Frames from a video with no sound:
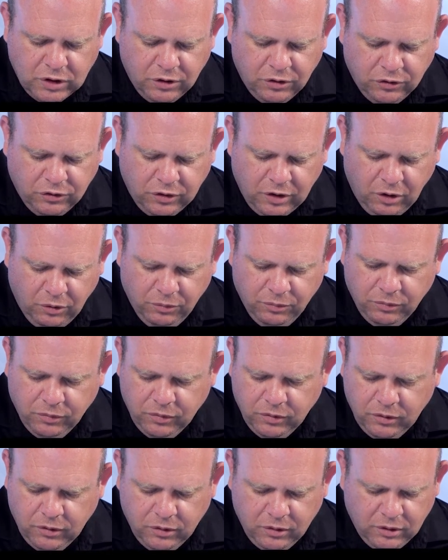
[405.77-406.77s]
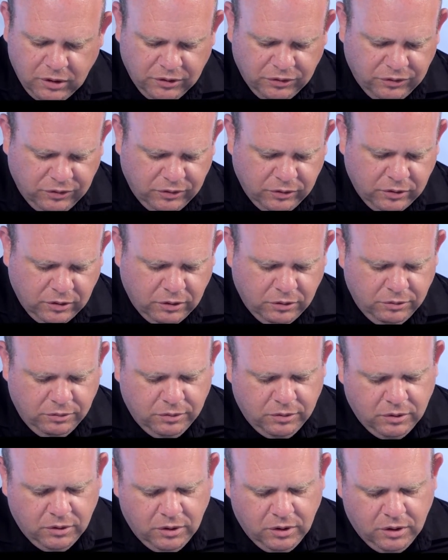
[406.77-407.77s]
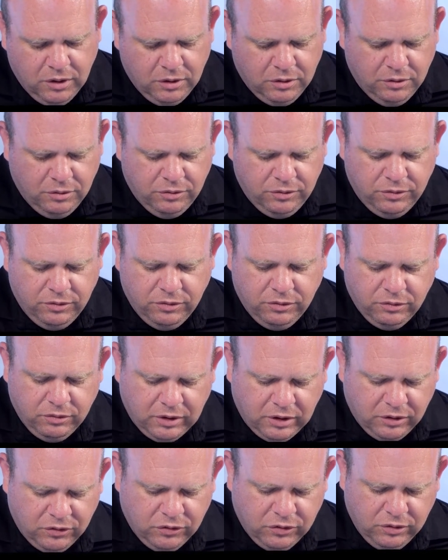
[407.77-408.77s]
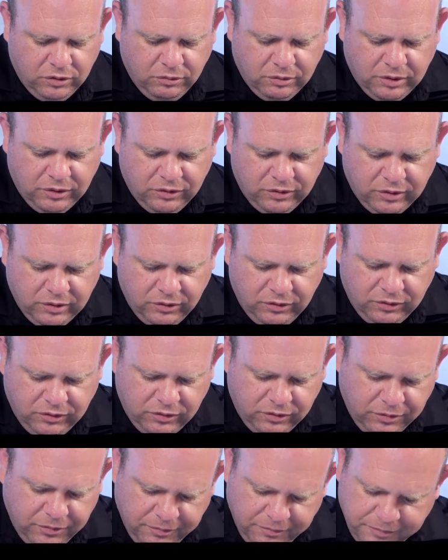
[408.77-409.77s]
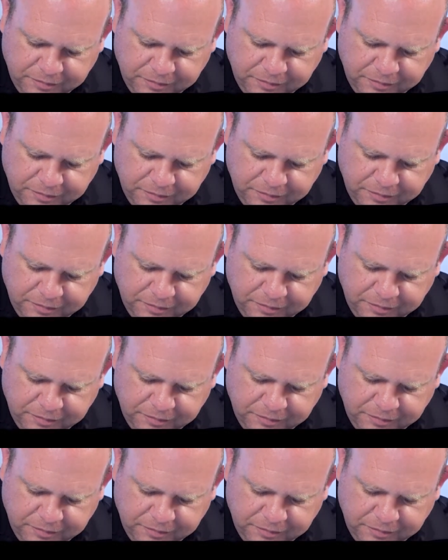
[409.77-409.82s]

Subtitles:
So let's actually erase this.